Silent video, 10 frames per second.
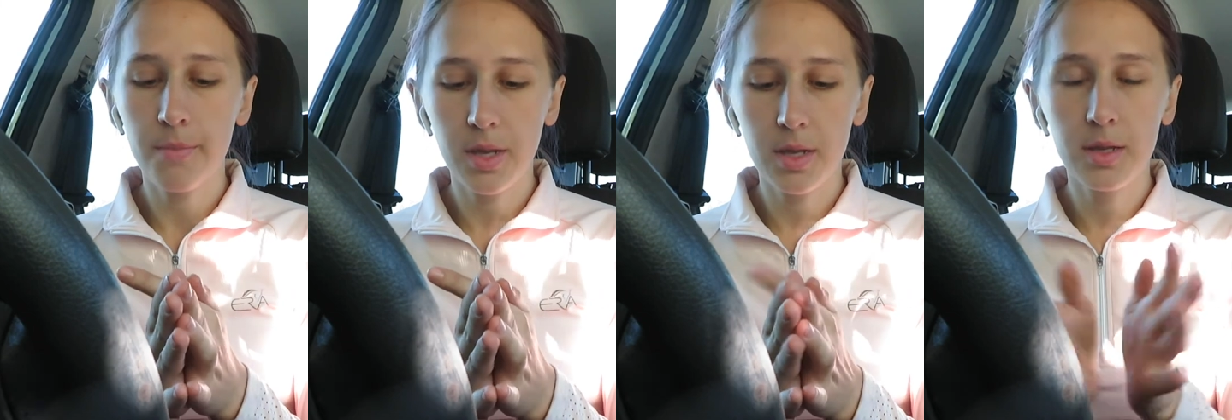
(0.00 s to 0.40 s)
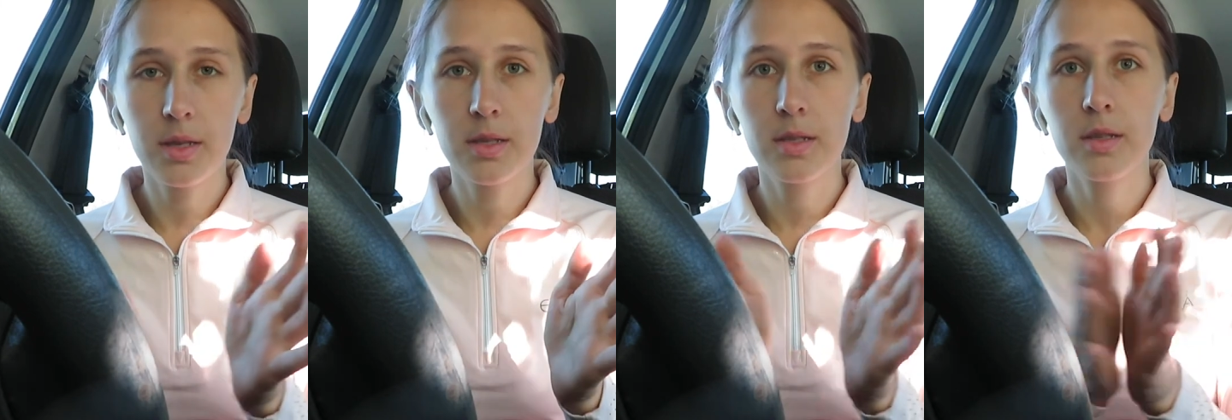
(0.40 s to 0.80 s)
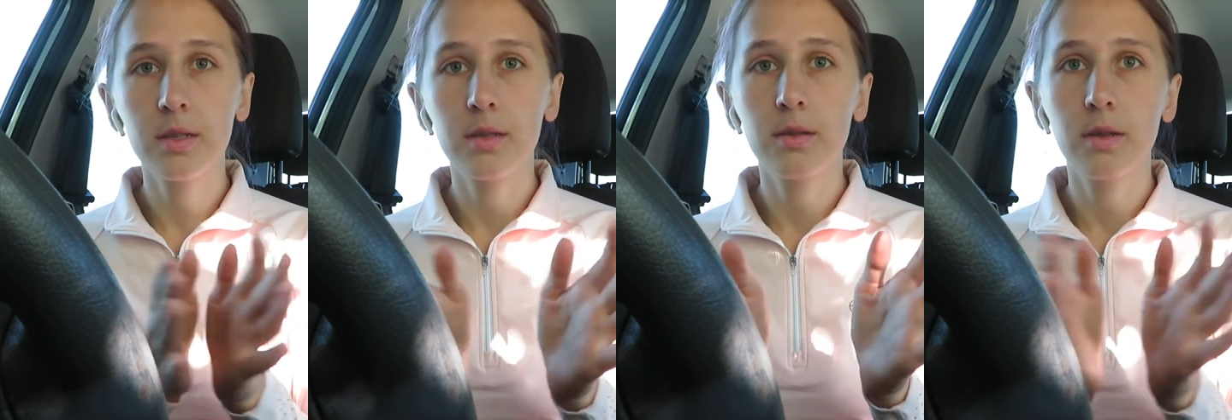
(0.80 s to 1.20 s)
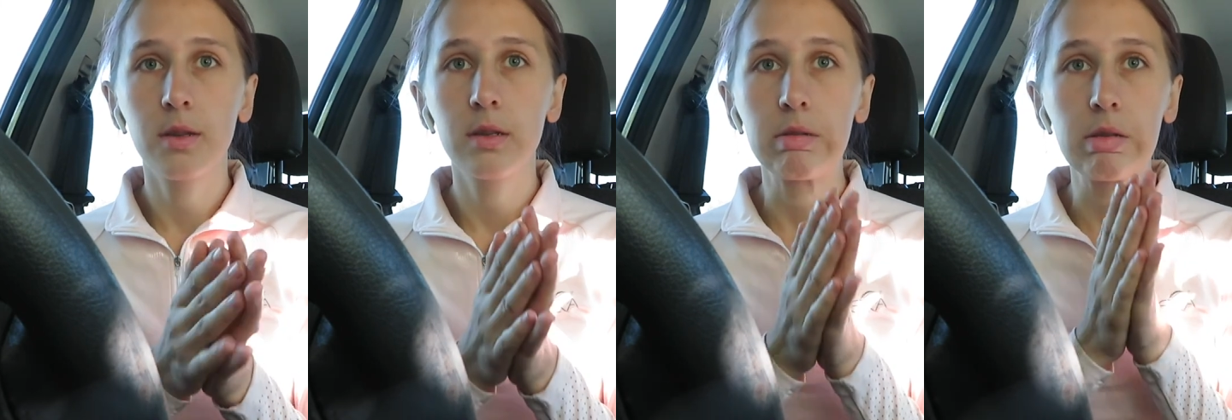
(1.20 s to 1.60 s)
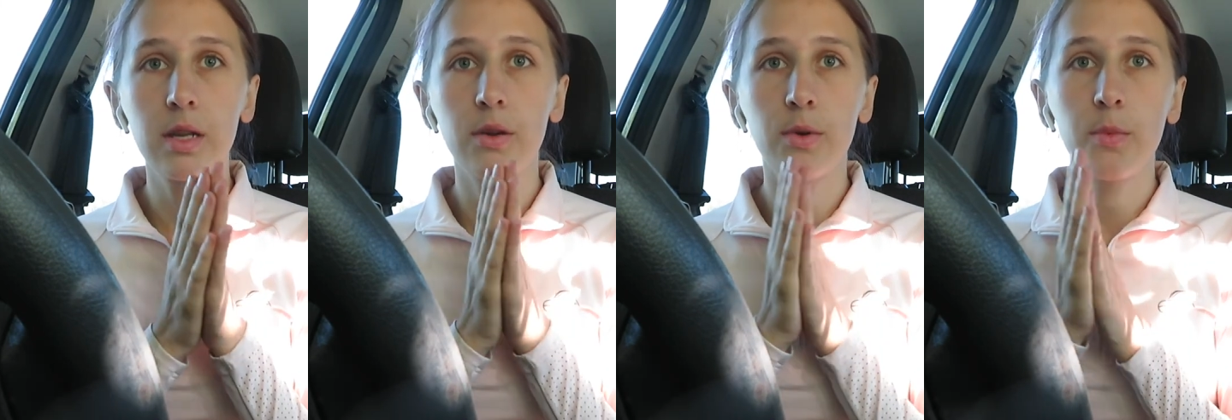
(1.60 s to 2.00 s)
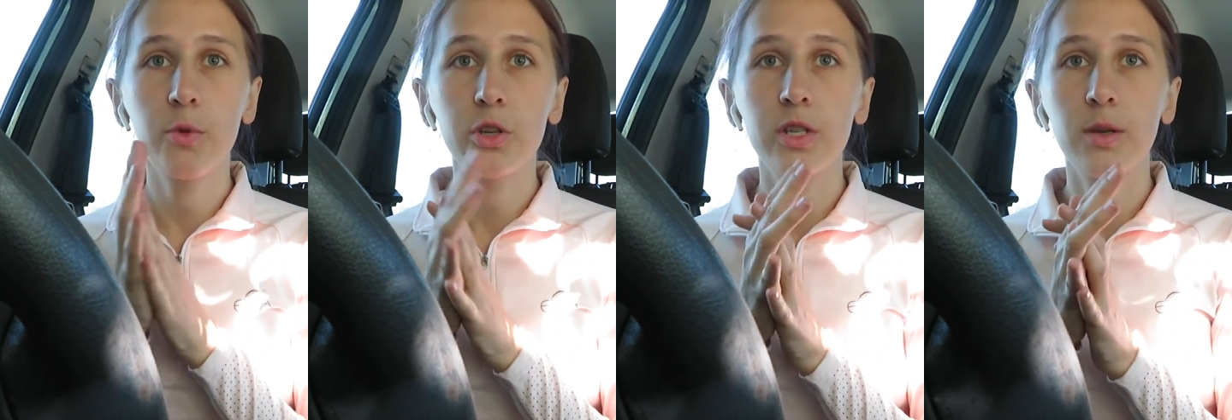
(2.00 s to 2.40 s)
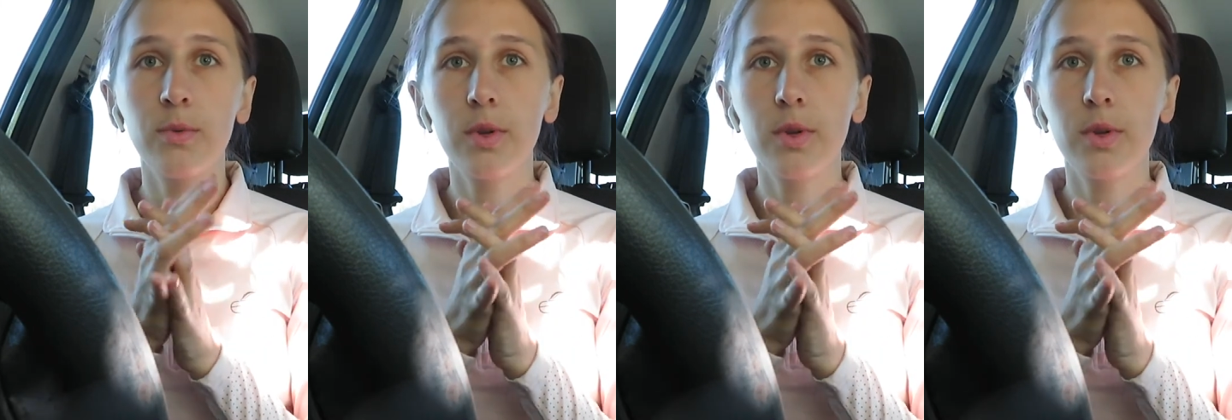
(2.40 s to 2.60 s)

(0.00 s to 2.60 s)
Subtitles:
because I don't want to push it